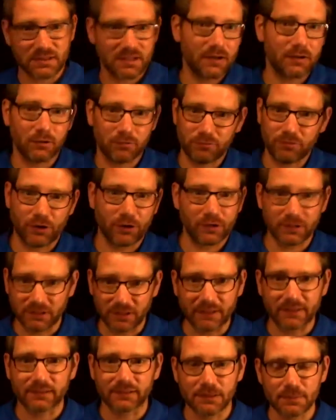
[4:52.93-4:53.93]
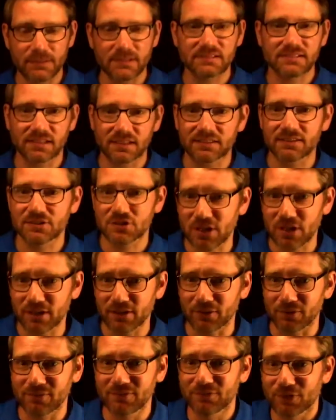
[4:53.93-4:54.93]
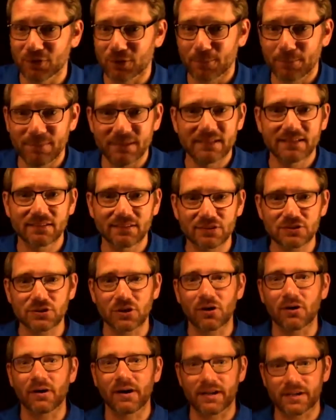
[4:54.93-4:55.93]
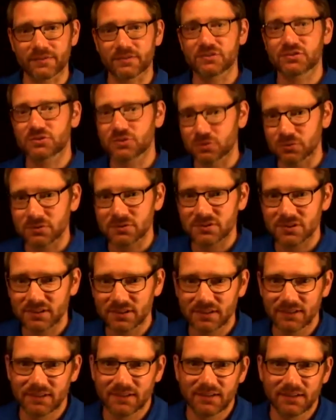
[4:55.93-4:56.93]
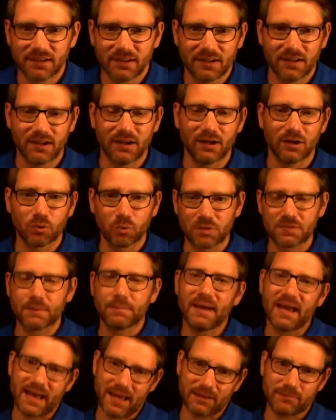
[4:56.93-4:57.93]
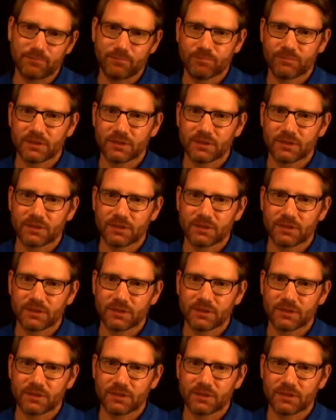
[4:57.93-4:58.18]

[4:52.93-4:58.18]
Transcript: I'll very likely be sent to jail for beating the tar out of a student with a bat.